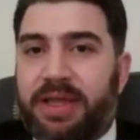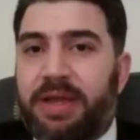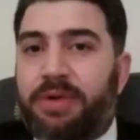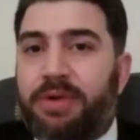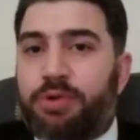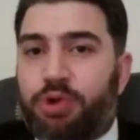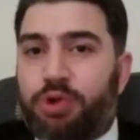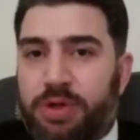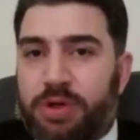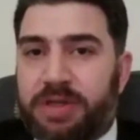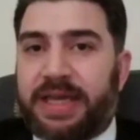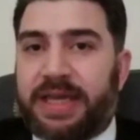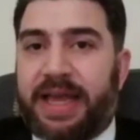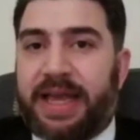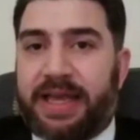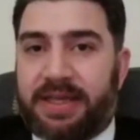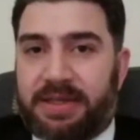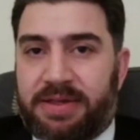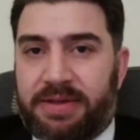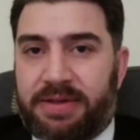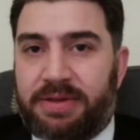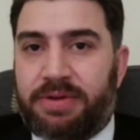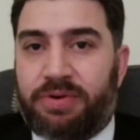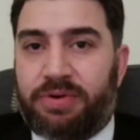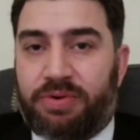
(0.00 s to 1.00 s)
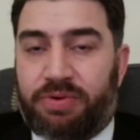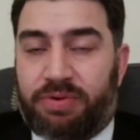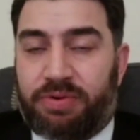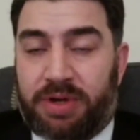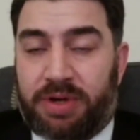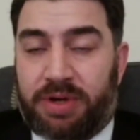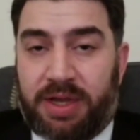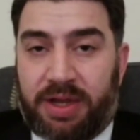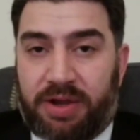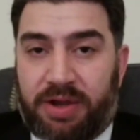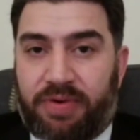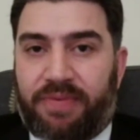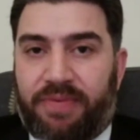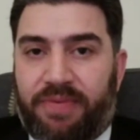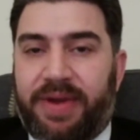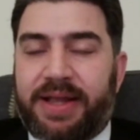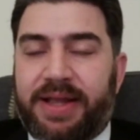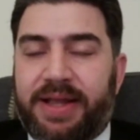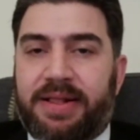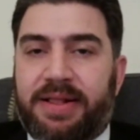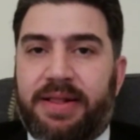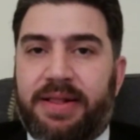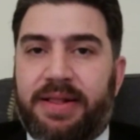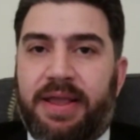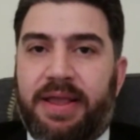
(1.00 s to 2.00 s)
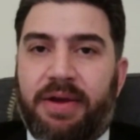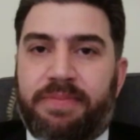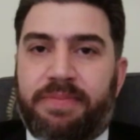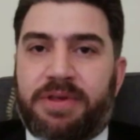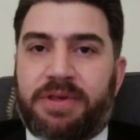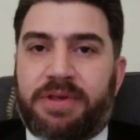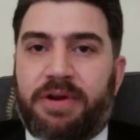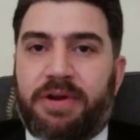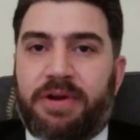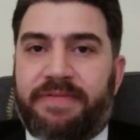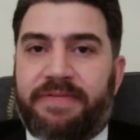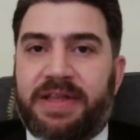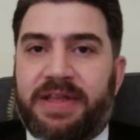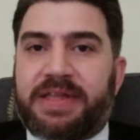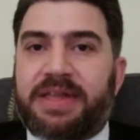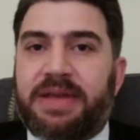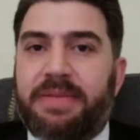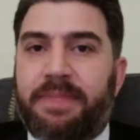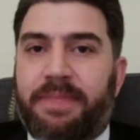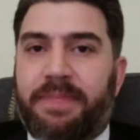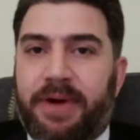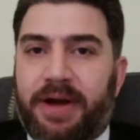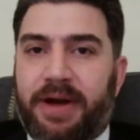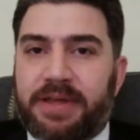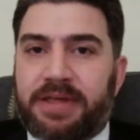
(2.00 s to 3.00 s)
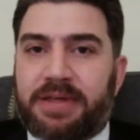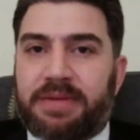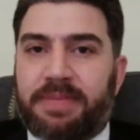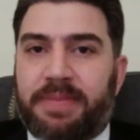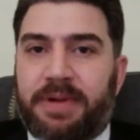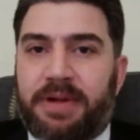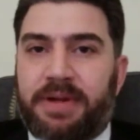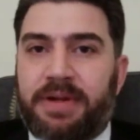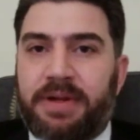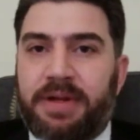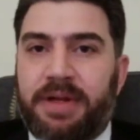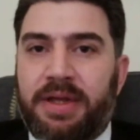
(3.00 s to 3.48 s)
which is, as you correctly observed, it's impossible.